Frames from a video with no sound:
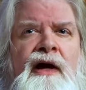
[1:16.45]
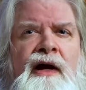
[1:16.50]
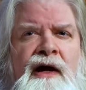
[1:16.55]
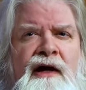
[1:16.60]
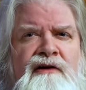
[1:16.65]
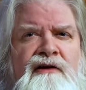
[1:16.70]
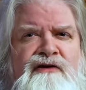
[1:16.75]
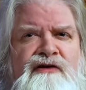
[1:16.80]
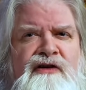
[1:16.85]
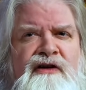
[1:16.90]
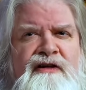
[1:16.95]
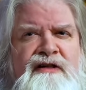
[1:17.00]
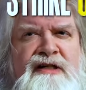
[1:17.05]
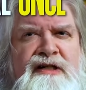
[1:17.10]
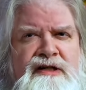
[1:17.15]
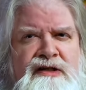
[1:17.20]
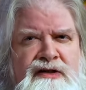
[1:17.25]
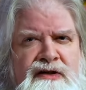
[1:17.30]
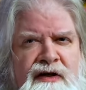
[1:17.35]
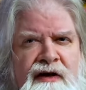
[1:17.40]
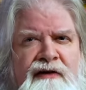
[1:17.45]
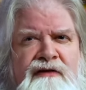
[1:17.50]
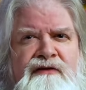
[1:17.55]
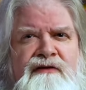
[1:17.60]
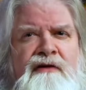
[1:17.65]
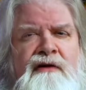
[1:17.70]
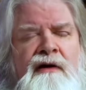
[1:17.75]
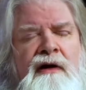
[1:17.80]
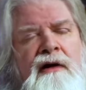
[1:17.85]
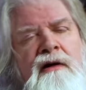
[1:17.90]
and she
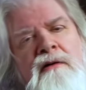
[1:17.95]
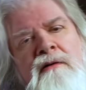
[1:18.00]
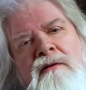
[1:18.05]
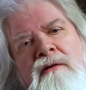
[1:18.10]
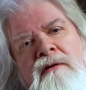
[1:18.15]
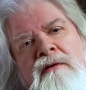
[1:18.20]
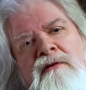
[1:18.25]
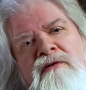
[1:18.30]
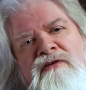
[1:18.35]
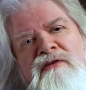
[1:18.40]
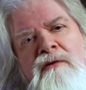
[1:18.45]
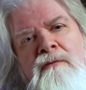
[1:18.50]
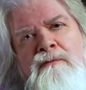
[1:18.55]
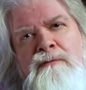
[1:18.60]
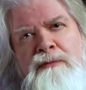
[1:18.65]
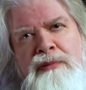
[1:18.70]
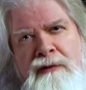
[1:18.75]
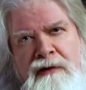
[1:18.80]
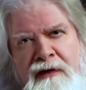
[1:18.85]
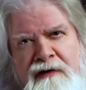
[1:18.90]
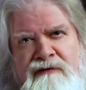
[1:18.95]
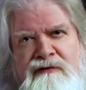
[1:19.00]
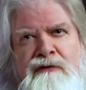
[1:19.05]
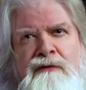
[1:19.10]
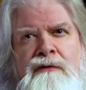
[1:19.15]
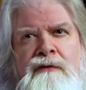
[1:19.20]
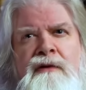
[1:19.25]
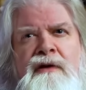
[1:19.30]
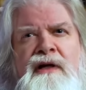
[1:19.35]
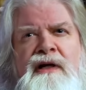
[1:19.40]
detested arrogance and
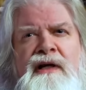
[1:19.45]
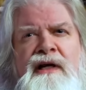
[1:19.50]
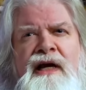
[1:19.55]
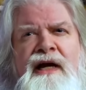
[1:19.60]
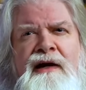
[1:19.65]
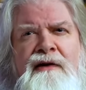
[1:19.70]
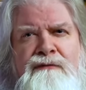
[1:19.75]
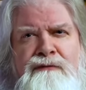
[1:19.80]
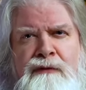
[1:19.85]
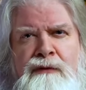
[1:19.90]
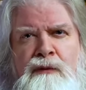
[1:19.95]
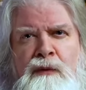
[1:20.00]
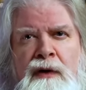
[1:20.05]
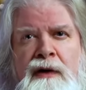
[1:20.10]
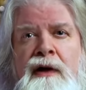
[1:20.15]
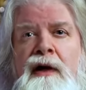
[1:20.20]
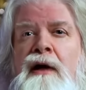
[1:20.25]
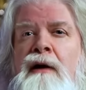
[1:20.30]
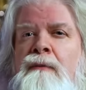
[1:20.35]
bluster in everyone,